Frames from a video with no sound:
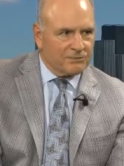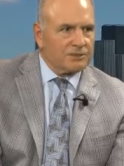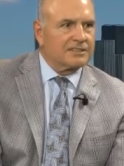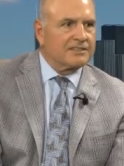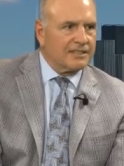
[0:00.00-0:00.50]
and
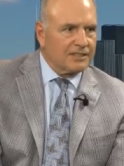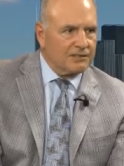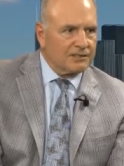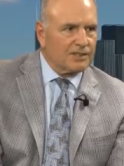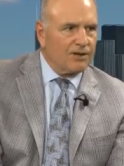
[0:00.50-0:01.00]
we'll
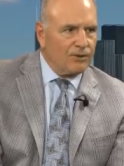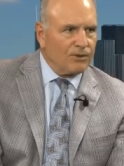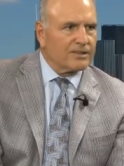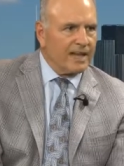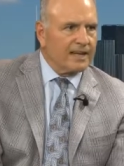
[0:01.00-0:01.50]
continue to
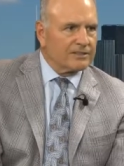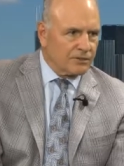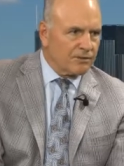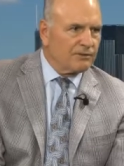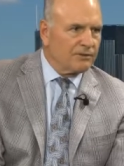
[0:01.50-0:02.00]
hold that
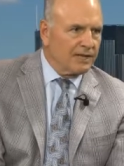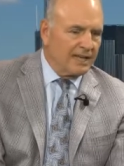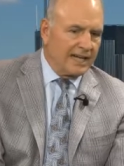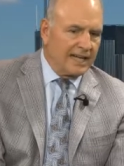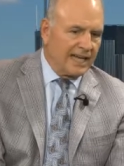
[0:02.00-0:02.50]
true
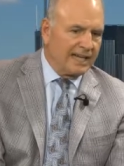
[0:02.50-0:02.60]
uh,